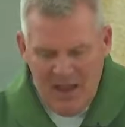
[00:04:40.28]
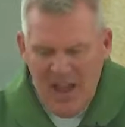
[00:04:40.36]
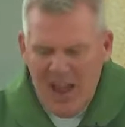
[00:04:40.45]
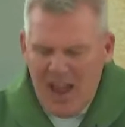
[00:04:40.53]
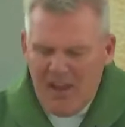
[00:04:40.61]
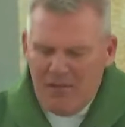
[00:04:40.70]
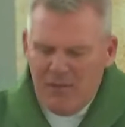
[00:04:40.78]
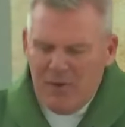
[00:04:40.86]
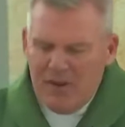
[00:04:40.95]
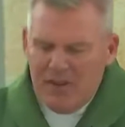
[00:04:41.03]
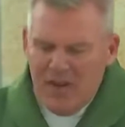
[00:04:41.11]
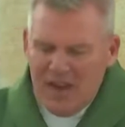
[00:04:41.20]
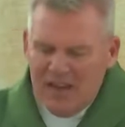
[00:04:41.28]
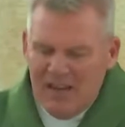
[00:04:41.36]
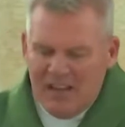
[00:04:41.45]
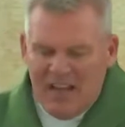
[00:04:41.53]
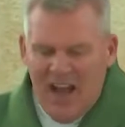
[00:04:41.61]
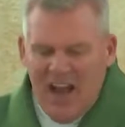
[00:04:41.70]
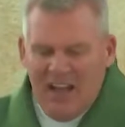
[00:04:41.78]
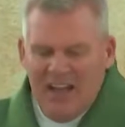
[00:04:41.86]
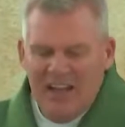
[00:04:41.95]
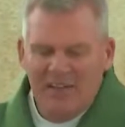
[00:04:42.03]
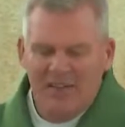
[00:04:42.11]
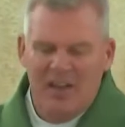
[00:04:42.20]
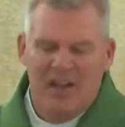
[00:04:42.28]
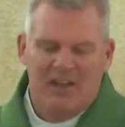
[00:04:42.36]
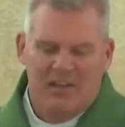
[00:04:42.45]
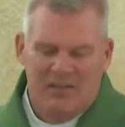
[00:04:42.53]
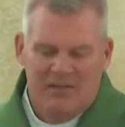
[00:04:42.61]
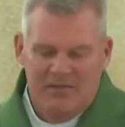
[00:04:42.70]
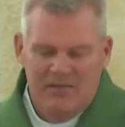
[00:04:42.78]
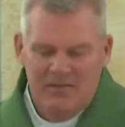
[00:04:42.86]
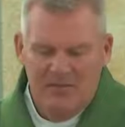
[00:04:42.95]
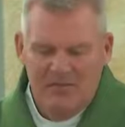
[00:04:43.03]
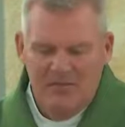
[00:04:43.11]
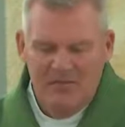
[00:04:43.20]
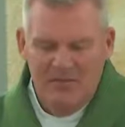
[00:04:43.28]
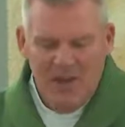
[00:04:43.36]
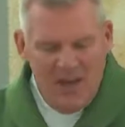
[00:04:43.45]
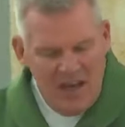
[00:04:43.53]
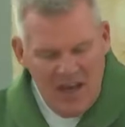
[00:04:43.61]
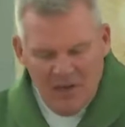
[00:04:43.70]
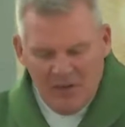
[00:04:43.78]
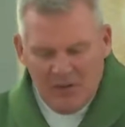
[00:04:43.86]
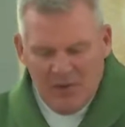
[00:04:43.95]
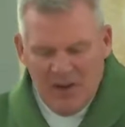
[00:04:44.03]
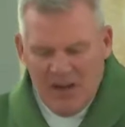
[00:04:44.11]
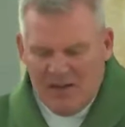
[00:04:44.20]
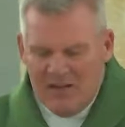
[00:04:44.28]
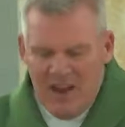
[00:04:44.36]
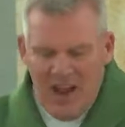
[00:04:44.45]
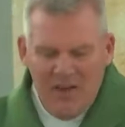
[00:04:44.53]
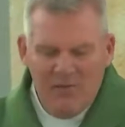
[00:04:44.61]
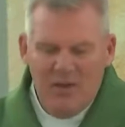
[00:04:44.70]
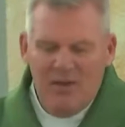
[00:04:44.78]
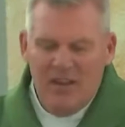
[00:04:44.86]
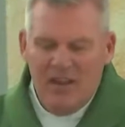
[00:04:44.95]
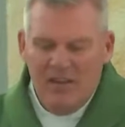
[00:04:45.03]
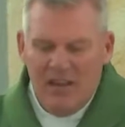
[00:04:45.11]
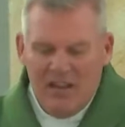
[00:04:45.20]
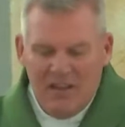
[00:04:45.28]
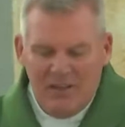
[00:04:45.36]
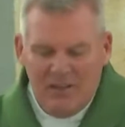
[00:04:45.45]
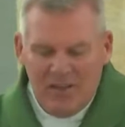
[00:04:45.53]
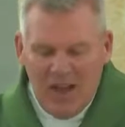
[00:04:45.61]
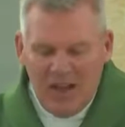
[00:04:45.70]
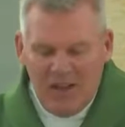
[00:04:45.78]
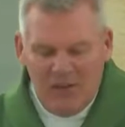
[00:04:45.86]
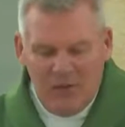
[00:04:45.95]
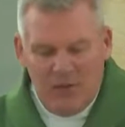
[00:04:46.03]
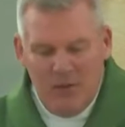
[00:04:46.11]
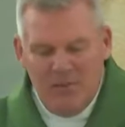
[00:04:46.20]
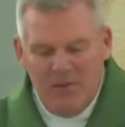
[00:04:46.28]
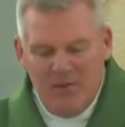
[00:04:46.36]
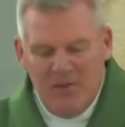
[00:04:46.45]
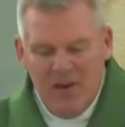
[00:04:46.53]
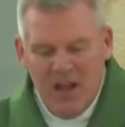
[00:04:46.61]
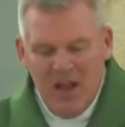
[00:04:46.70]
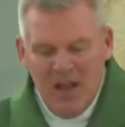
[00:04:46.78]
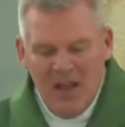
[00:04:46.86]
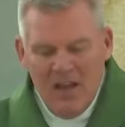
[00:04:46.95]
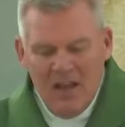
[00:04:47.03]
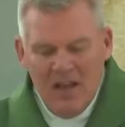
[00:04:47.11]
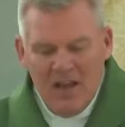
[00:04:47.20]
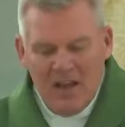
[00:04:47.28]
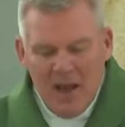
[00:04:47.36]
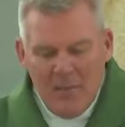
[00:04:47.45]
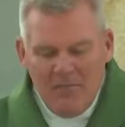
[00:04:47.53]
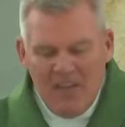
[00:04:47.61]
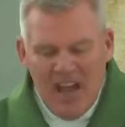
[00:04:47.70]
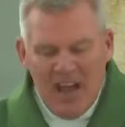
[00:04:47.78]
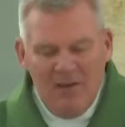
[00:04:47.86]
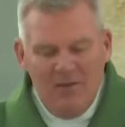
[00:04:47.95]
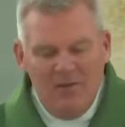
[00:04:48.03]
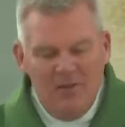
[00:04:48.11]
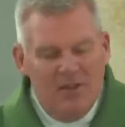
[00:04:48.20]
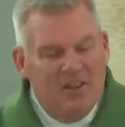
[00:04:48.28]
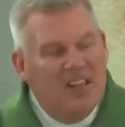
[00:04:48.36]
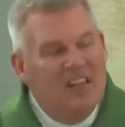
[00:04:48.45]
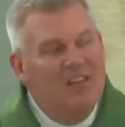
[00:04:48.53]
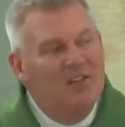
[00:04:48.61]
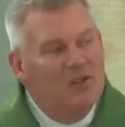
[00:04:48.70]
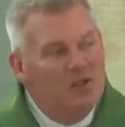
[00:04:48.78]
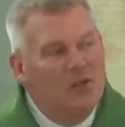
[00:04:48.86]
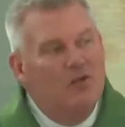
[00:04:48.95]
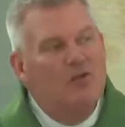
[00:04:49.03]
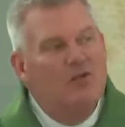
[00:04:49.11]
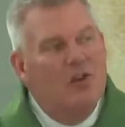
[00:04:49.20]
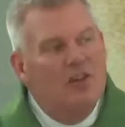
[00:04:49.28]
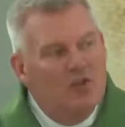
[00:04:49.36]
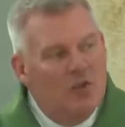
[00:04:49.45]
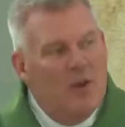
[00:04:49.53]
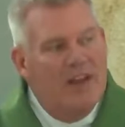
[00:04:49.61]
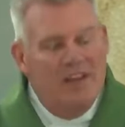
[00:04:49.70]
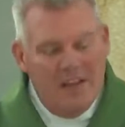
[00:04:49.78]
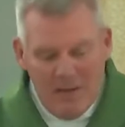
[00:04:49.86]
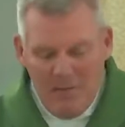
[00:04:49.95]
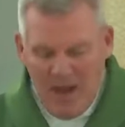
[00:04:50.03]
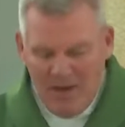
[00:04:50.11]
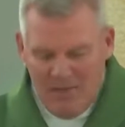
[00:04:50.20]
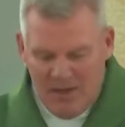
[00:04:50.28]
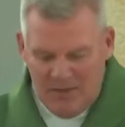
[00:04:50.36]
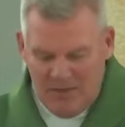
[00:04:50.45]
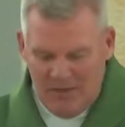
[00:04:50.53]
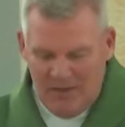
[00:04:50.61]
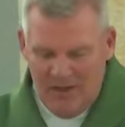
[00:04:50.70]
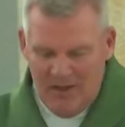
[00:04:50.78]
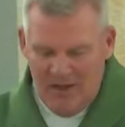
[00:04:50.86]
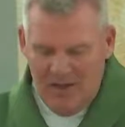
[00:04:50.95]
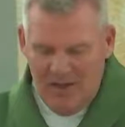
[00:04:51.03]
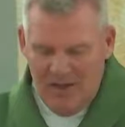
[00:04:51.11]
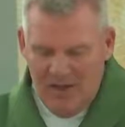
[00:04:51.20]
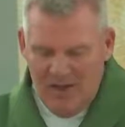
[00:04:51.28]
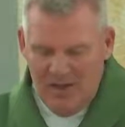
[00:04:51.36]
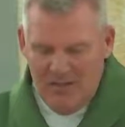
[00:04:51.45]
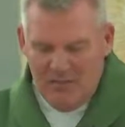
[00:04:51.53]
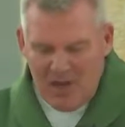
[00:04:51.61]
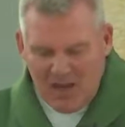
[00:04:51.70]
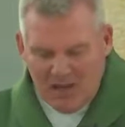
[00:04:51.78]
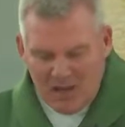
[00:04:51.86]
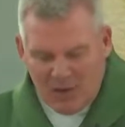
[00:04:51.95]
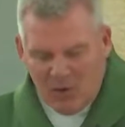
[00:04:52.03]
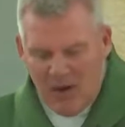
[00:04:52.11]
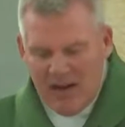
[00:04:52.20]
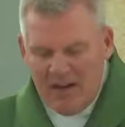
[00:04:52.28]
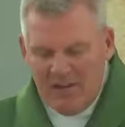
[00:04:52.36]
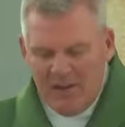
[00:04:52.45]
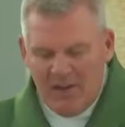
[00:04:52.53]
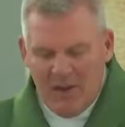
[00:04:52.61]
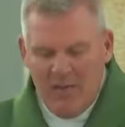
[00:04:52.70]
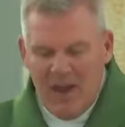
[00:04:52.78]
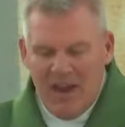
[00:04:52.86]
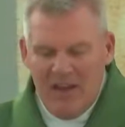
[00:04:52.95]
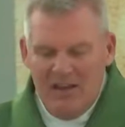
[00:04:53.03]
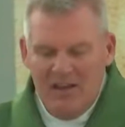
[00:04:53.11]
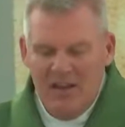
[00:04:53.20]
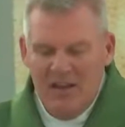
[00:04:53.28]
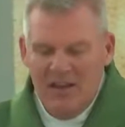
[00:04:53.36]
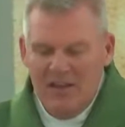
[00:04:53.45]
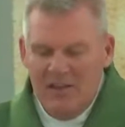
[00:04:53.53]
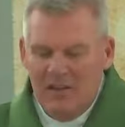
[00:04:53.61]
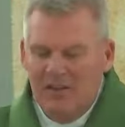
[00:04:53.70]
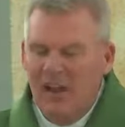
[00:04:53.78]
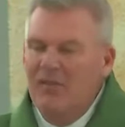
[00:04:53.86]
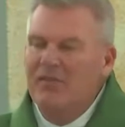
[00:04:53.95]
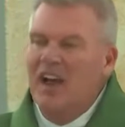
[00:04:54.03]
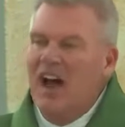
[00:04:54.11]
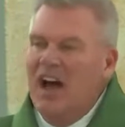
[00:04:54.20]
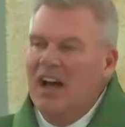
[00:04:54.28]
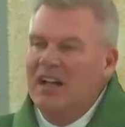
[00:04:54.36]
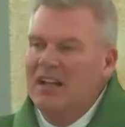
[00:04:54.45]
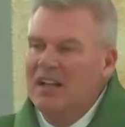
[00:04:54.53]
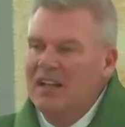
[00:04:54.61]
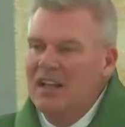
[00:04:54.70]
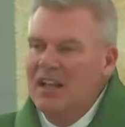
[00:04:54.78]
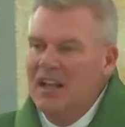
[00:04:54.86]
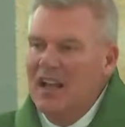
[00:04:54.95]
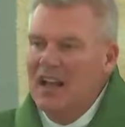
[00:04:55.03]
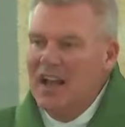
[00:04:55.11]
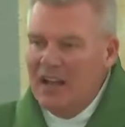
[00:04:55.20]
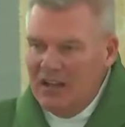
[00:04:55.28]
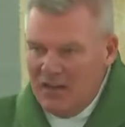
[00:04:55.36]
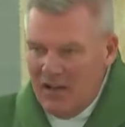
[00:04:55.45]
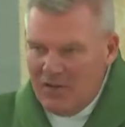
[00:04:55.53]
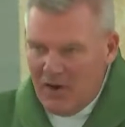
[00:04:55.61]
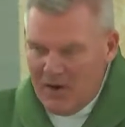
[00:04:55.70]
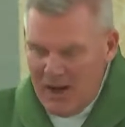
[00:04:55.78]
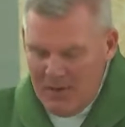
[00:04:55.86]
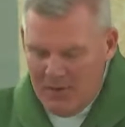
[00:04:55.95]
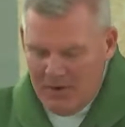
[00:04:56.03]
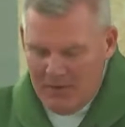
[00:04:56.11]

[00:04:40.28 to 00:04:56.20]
Everything that God has done in history and everything that He has said in Scripture come down to these two twin commandments being the greatest command to love God and love our neighbor.